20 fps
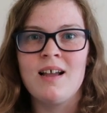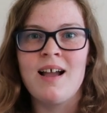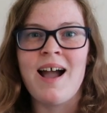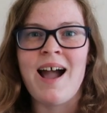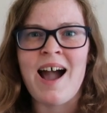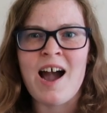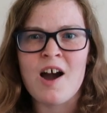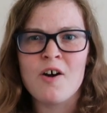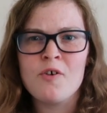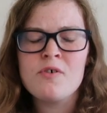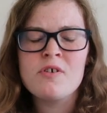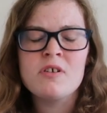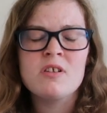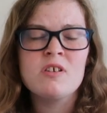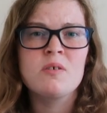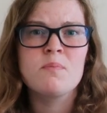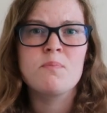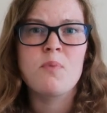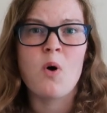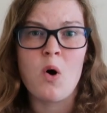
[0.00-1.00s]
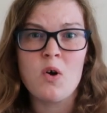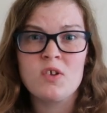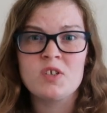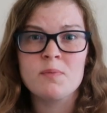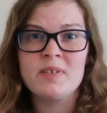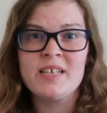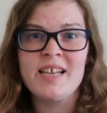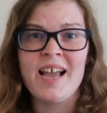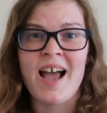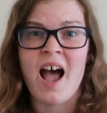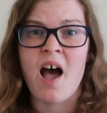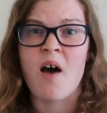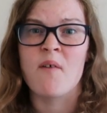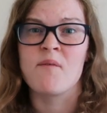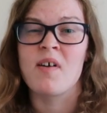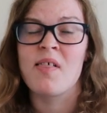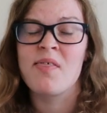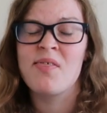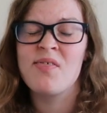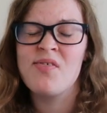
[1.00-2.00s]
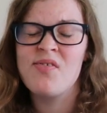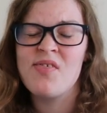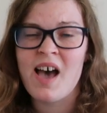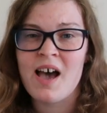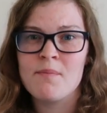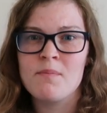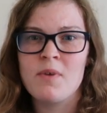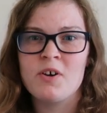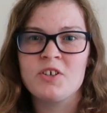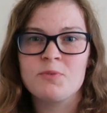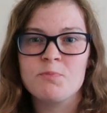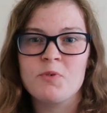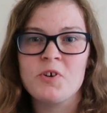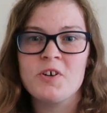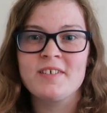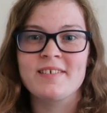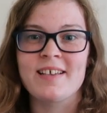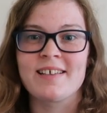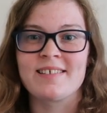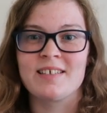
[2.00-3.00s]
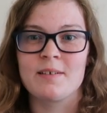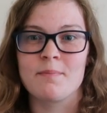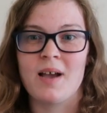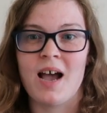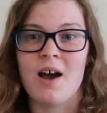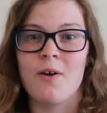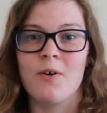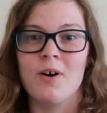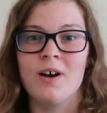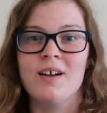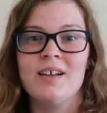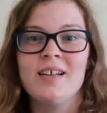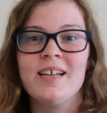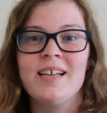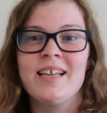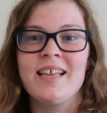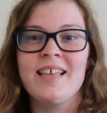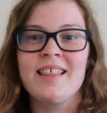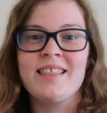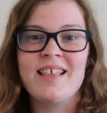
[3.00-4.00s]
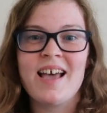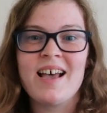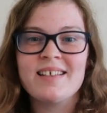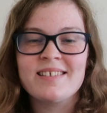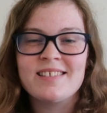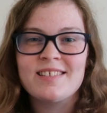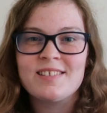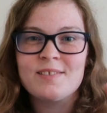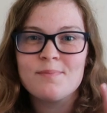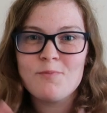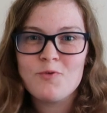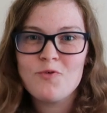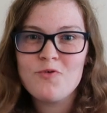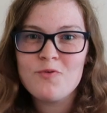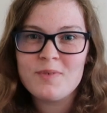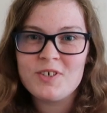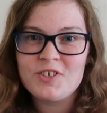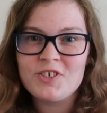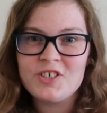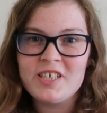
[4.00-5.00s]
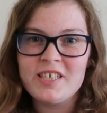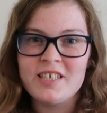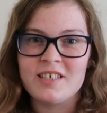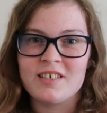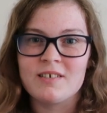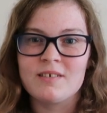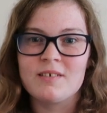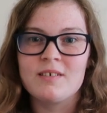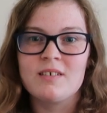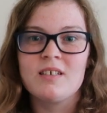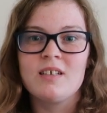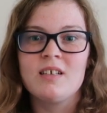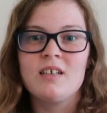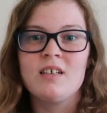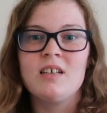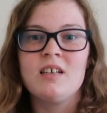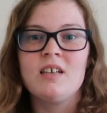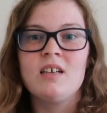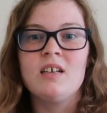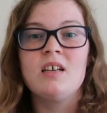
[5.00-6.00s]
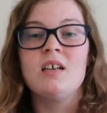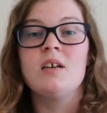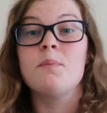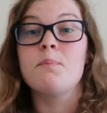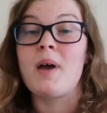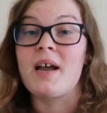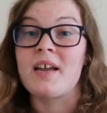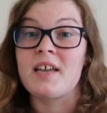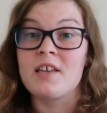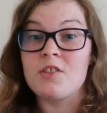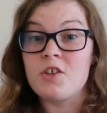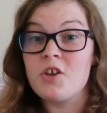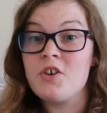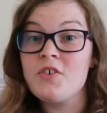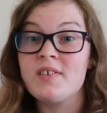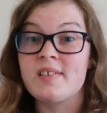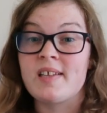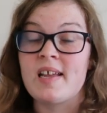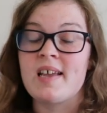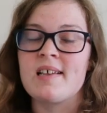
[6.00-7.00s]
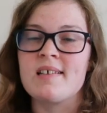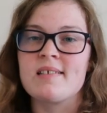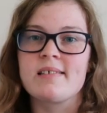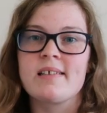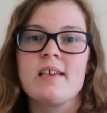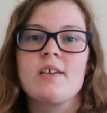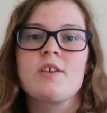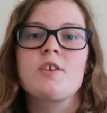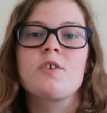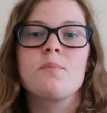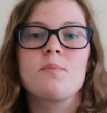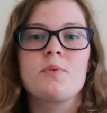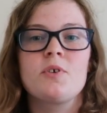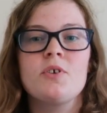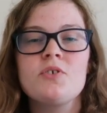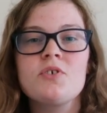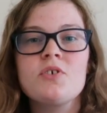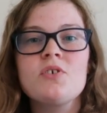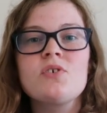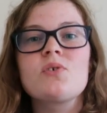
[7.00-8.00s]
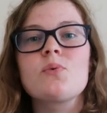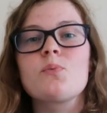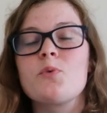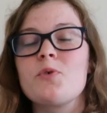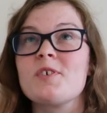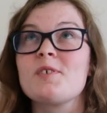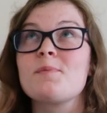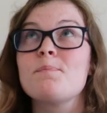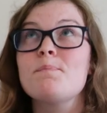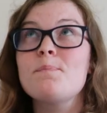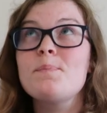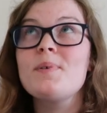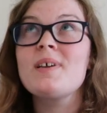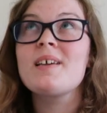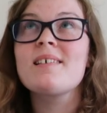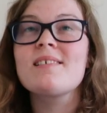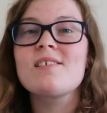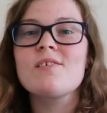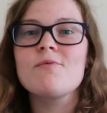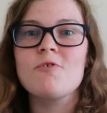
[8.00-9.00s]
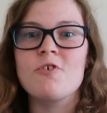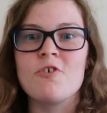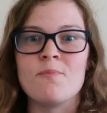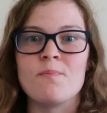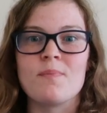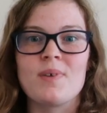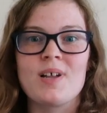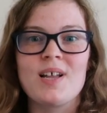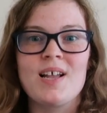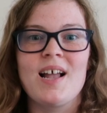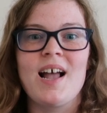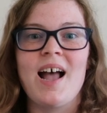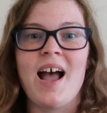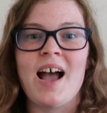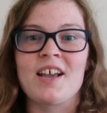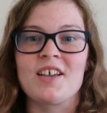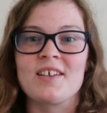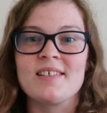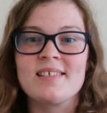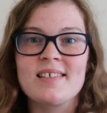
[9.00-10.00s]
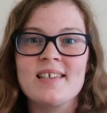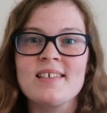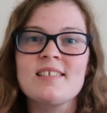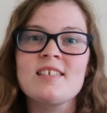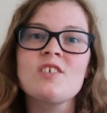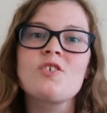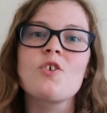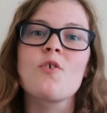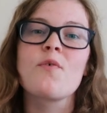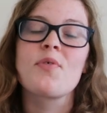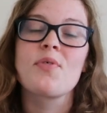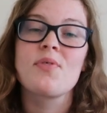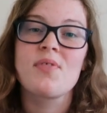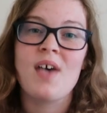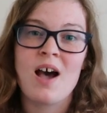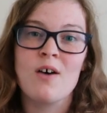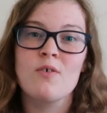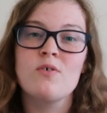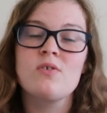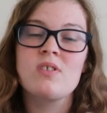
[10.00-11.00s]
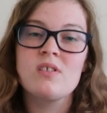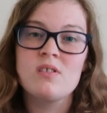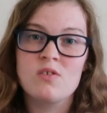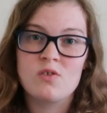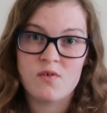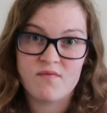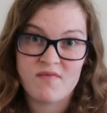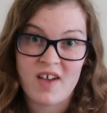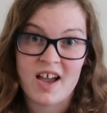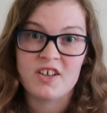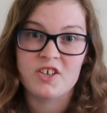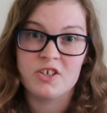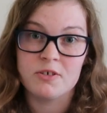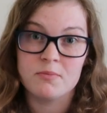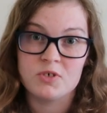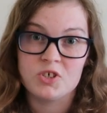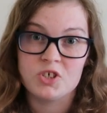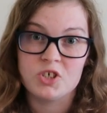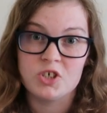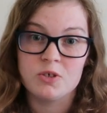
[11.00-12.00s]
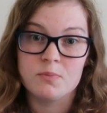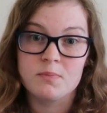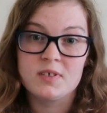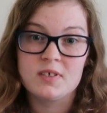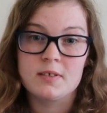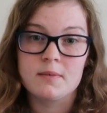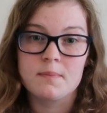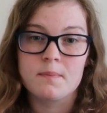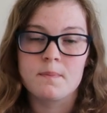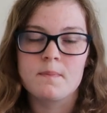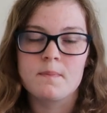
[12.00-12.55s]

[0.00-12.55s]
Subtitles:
How can you possibly have that much processing power in that small machine? Back in those days, computers were as big as a room and consisted of thousands of vacuum tubes.